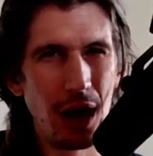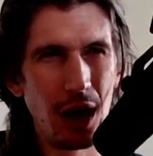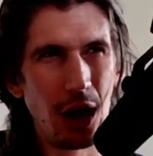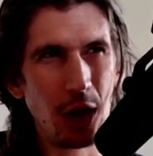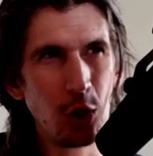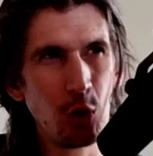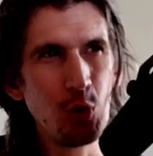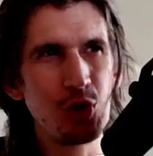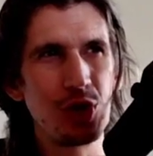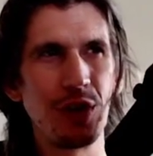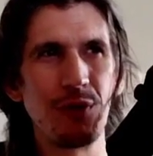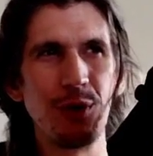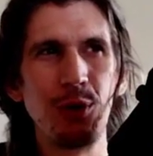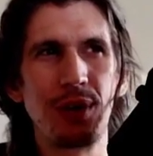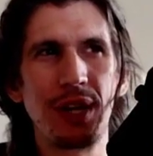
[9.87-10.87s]
illusion
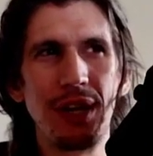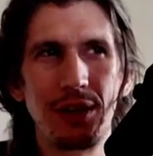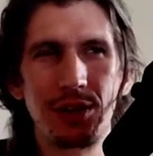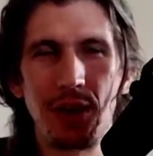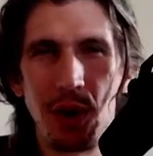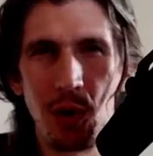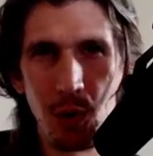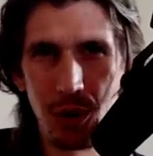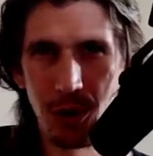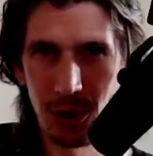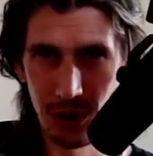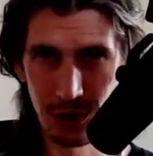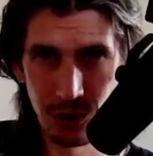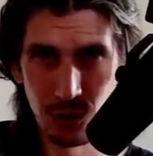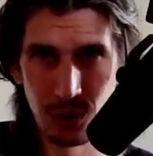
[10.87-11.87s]
of a new King Song wheel,
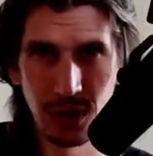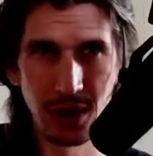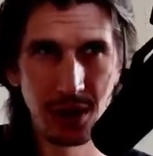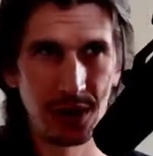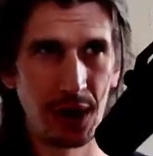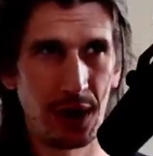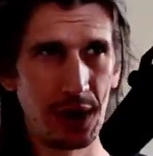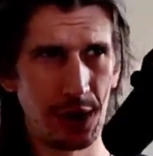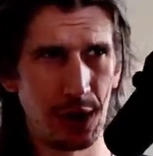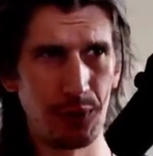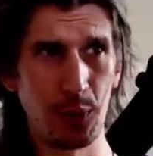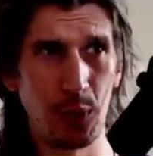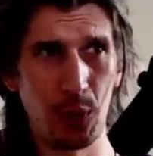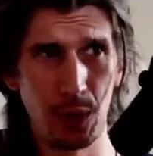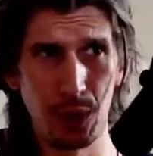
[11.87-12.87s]
a new King Song 100
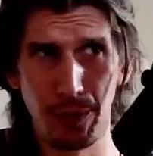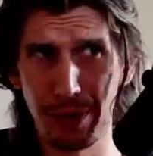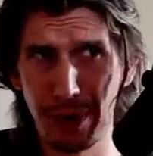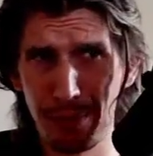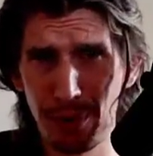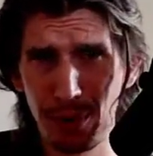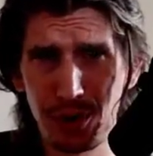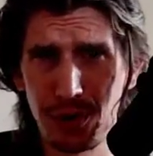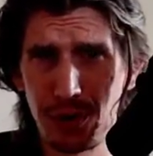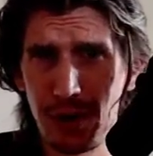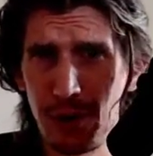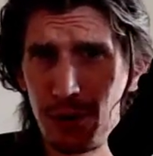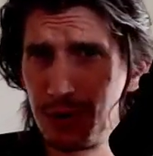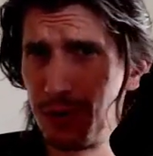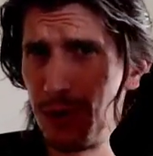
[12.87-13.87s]
volt wheel, but I'm pretty sure
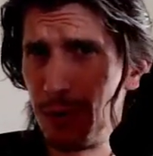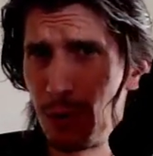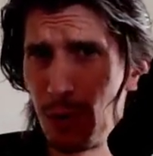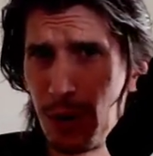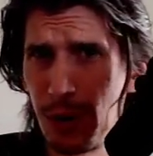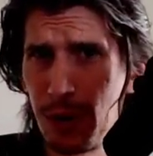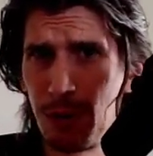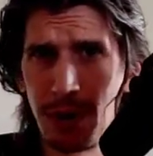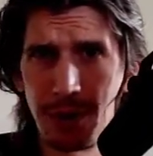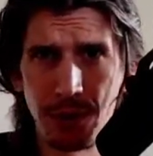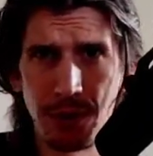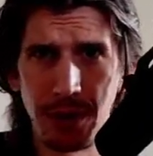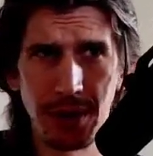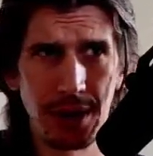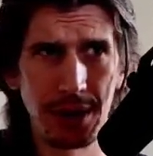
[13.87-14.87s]
that was Vaporware
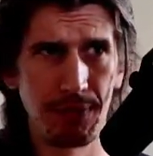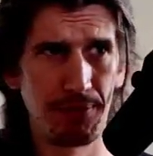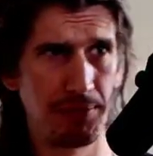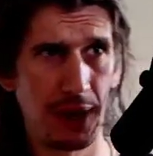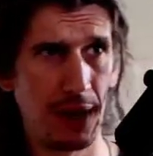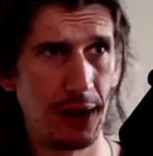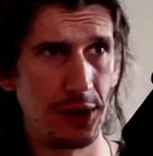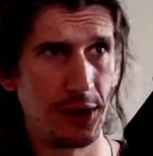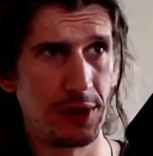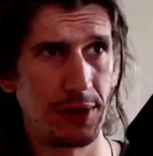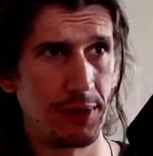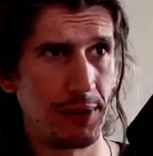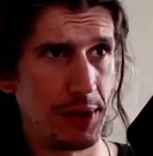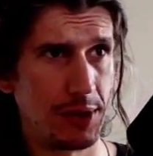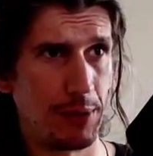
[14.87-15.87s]
rendering that kind of just
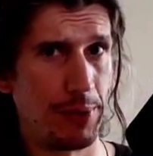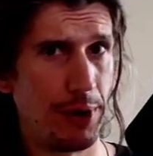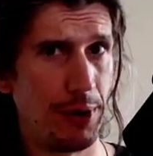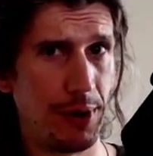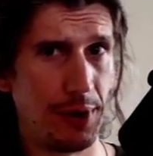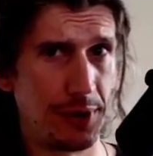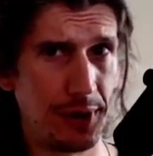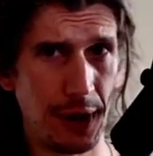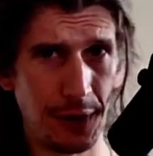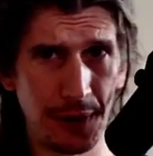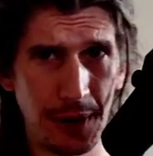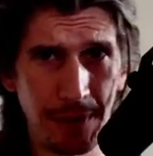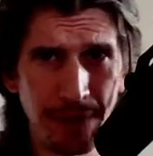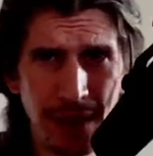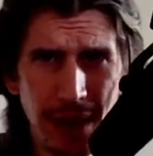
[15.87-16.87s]
disappeared into
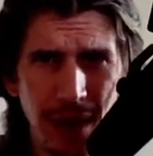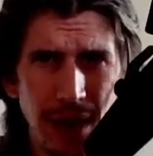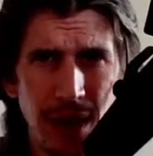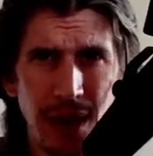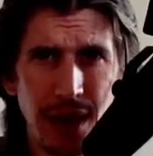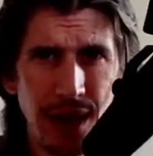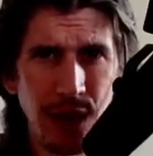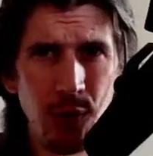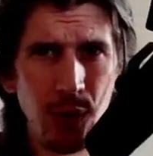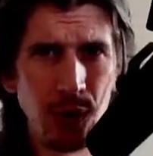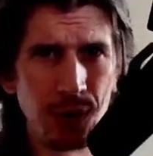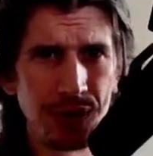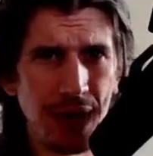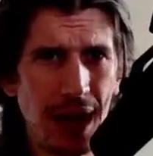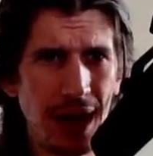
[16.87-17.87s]
nothing.
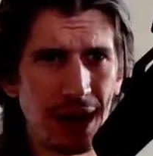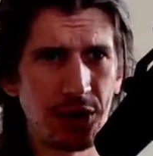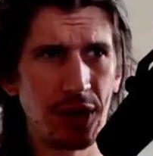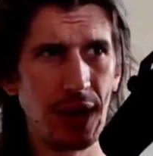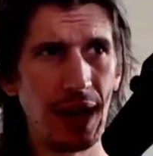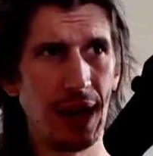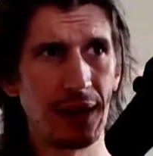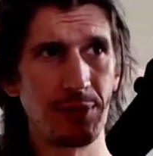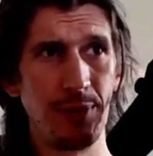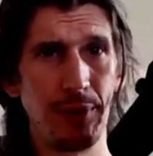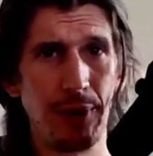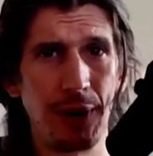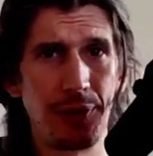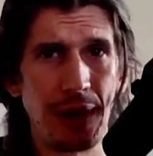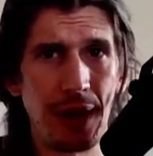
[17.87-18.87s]
E-Wheels actually asked me
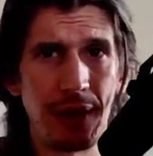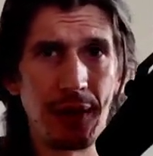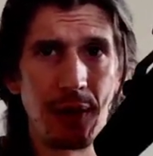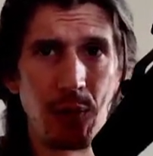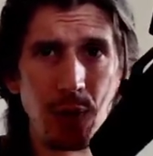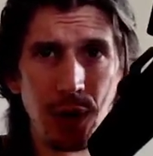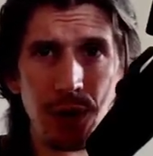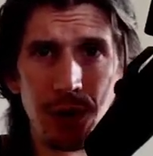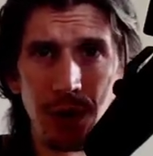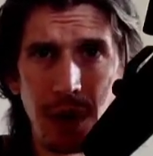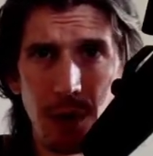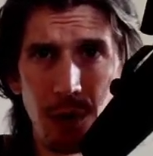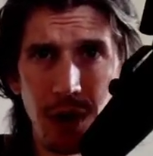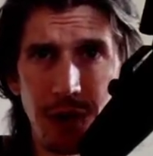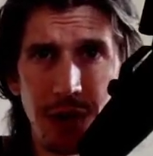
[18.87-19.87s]
about that wheel,
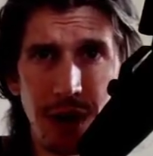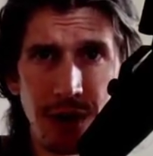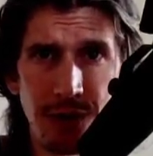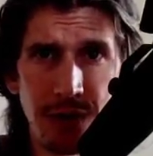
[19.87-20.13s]
what I thought of